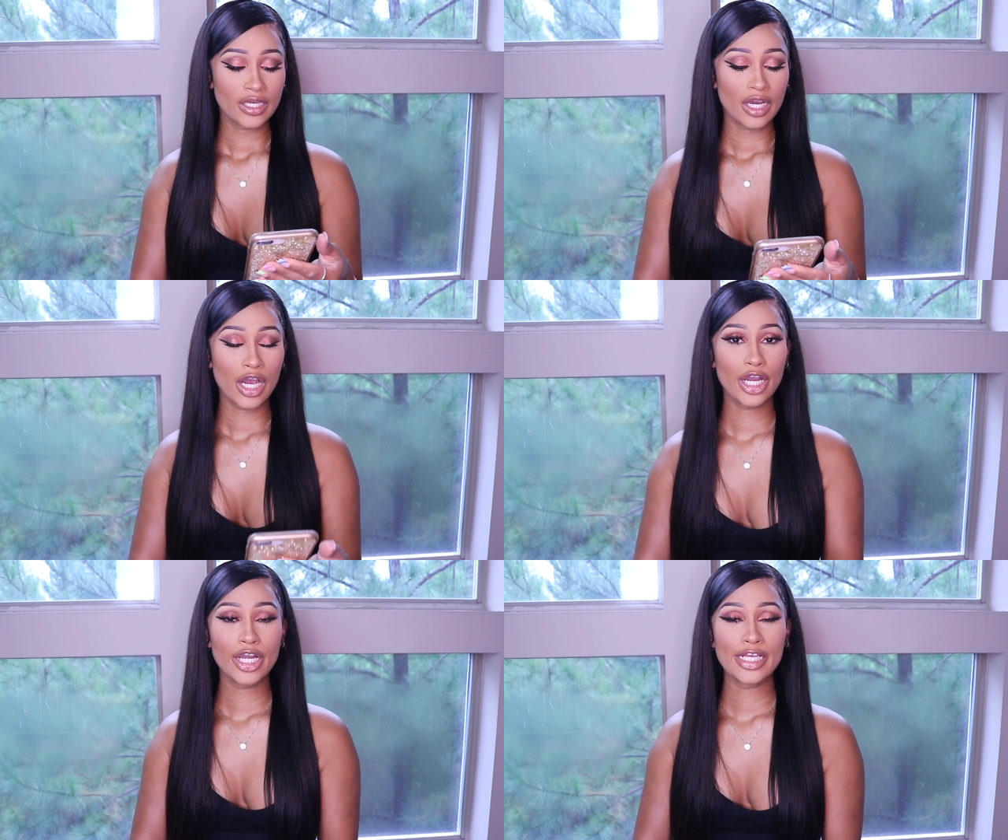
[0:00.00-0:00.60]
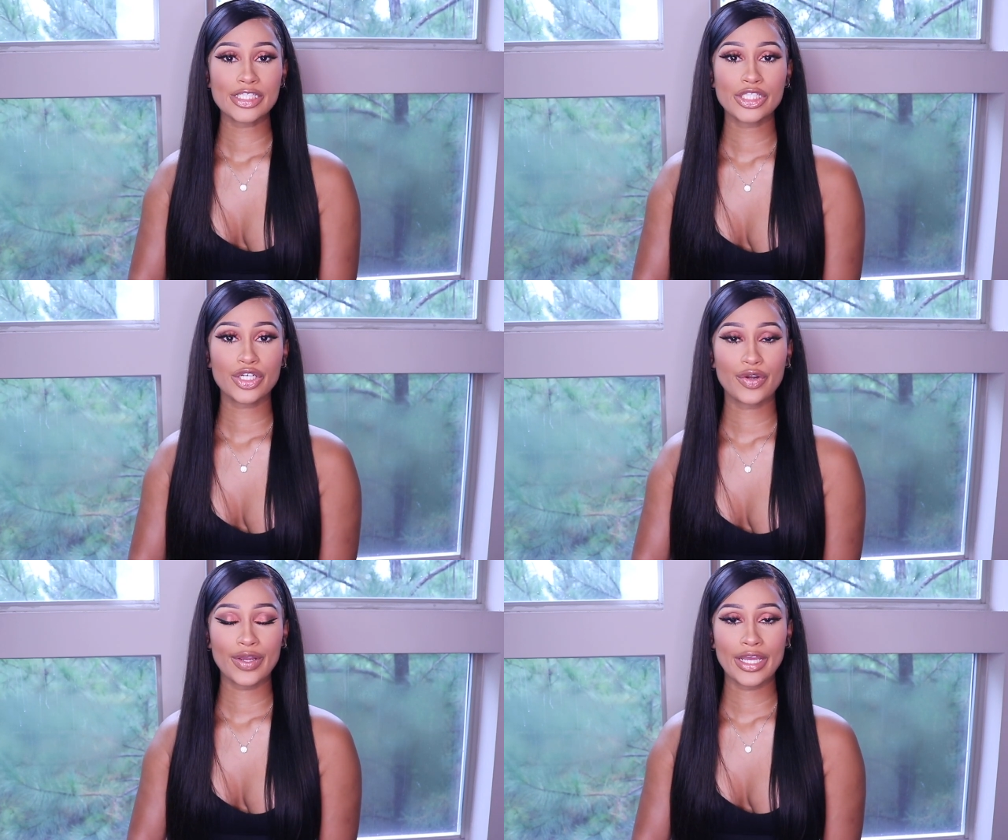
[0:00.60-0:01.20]
her
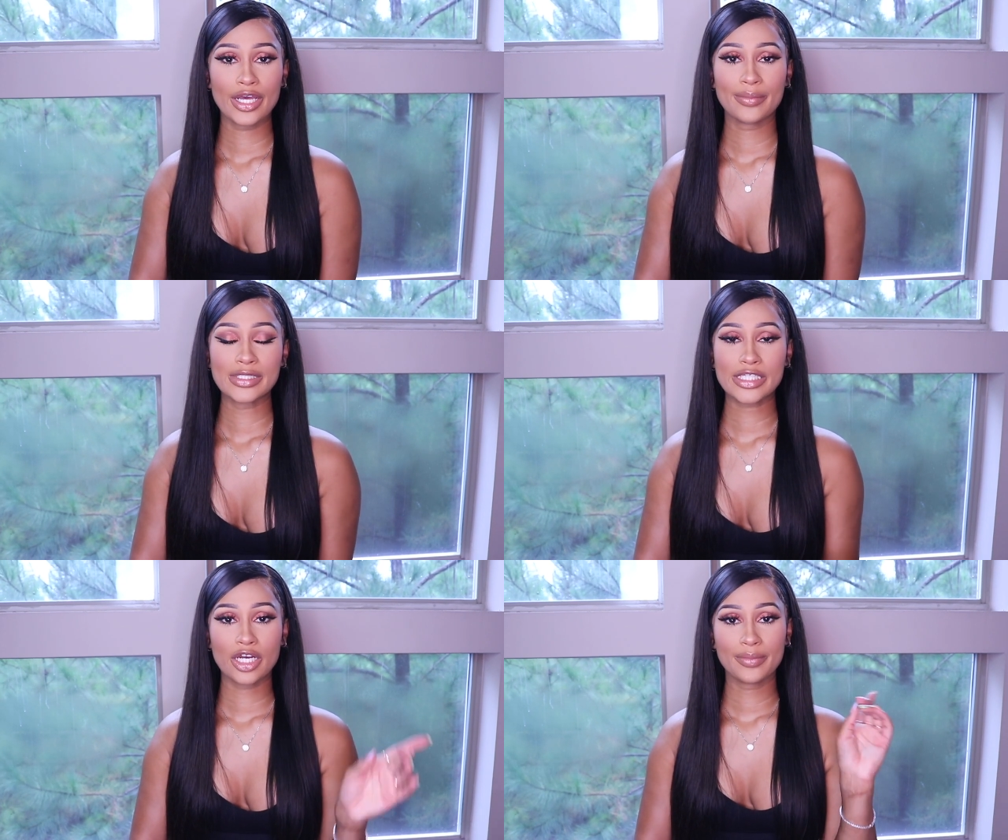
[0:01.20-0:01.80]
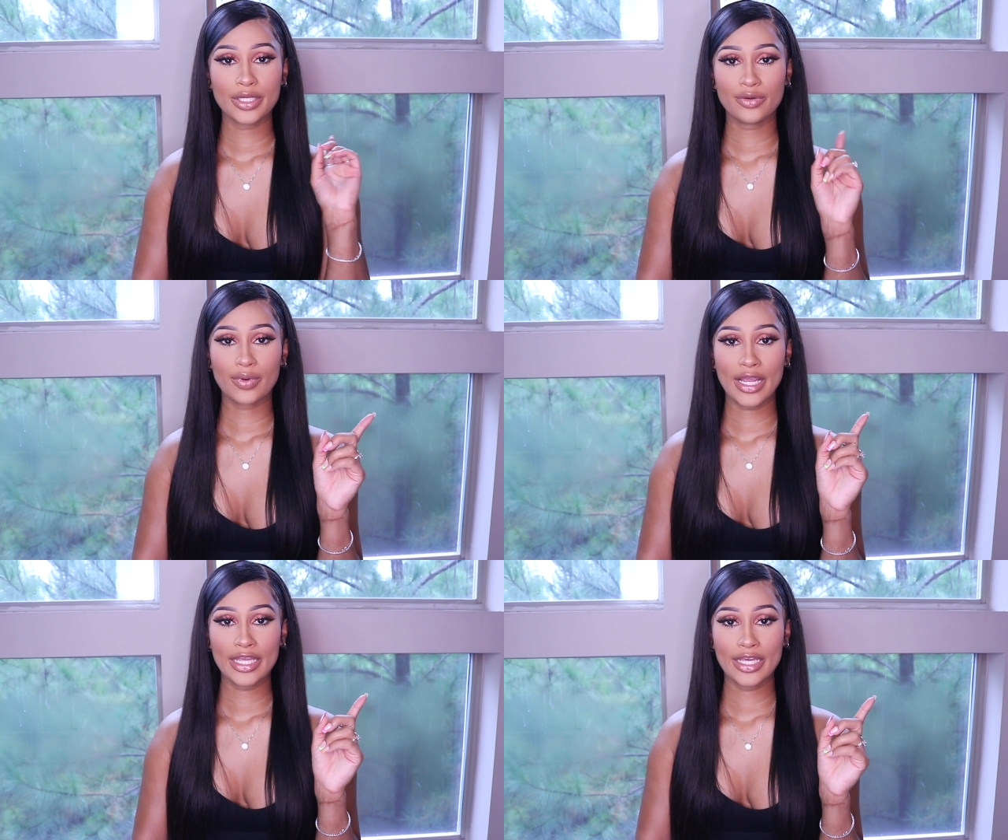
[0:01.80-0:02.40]
Instagram is going to be
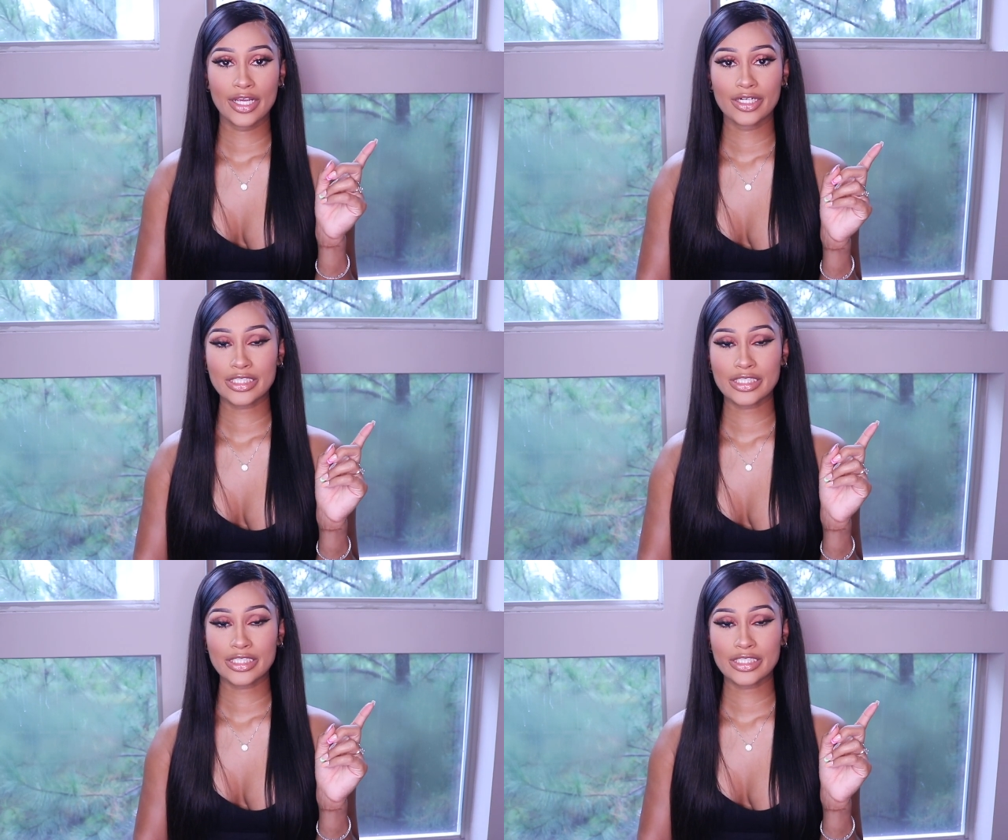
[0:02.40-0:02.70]
right here.